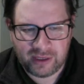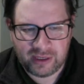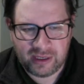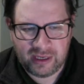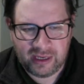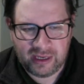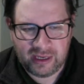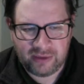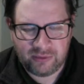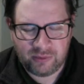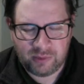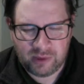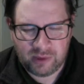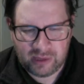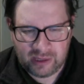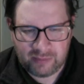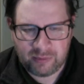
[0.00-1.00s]

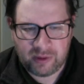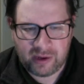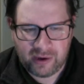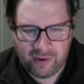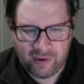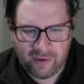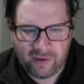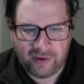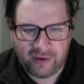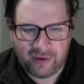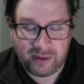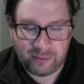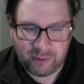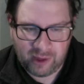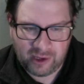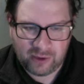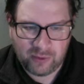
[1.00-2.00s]
and they play hard and they
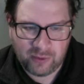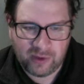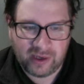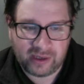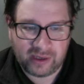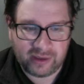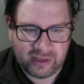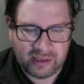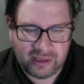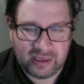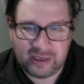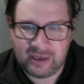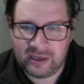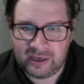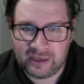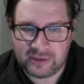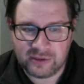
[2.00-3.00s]
play quick and they get
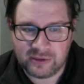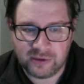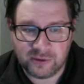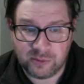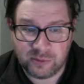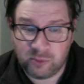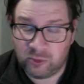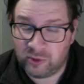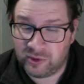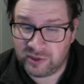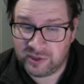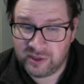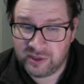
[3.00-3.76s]
you against those boards.